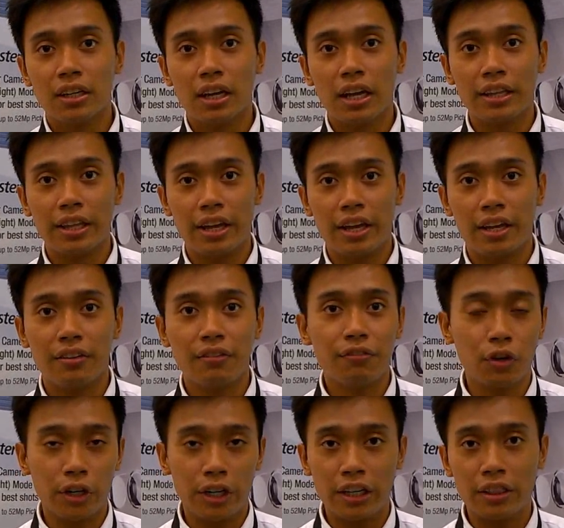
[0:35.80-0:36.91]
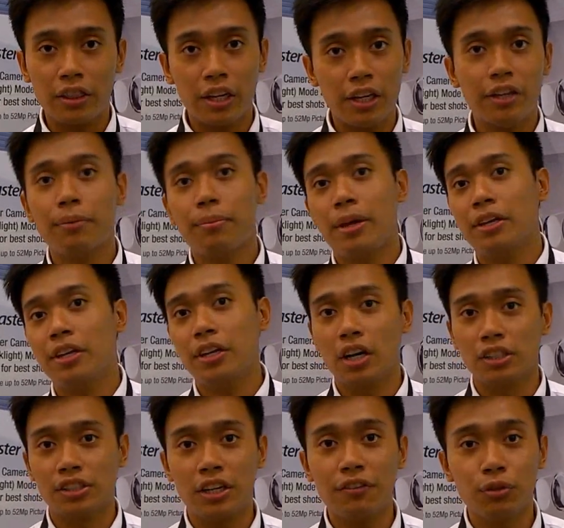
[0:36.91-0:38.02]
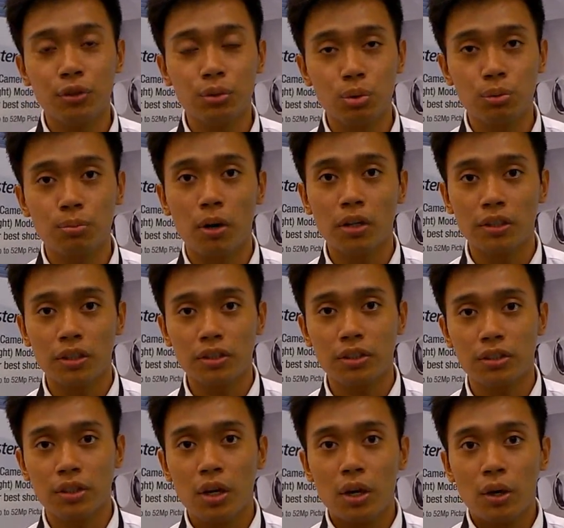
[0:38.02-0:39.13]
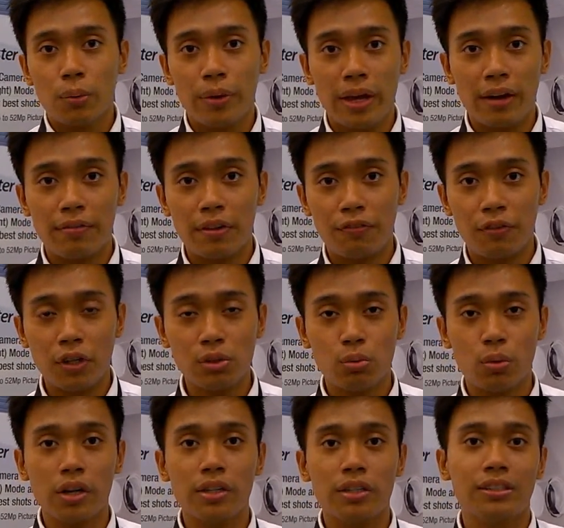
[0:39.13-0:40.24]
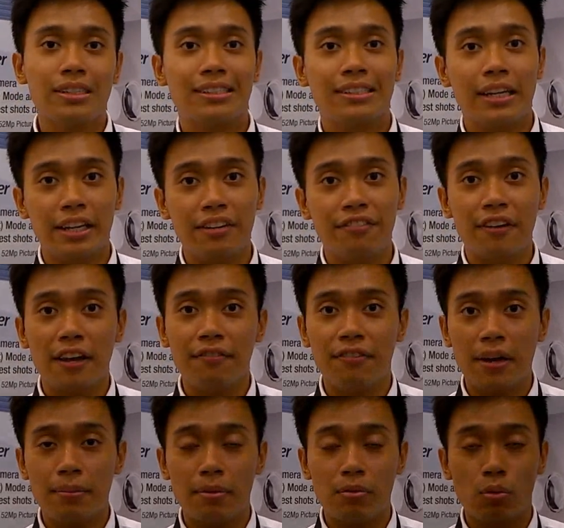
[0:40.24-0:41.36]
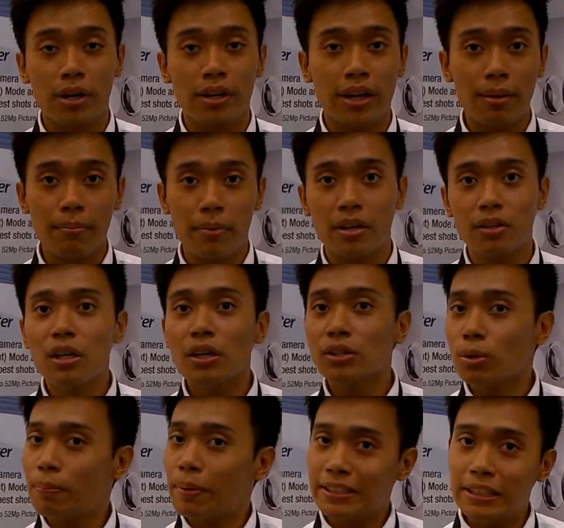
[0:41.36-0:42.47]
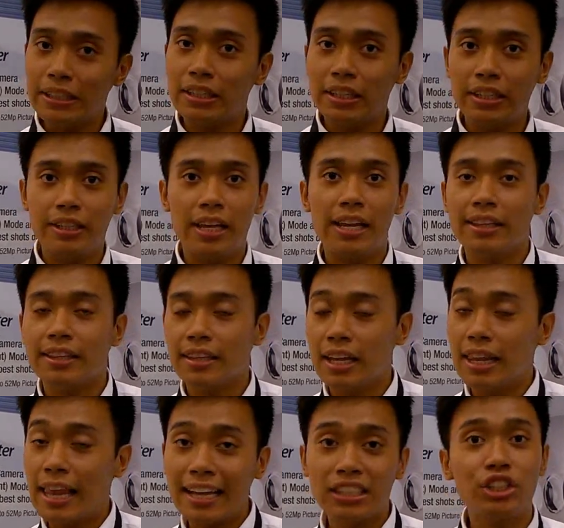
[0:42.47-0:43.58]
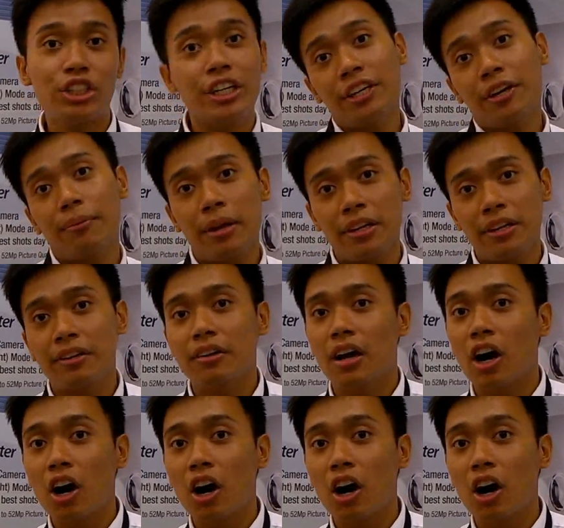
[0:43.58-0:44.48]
And then for the 3 remaining ZenFone 2 models, we have the first one is the ZE551ML. So basically, the last 3 remaining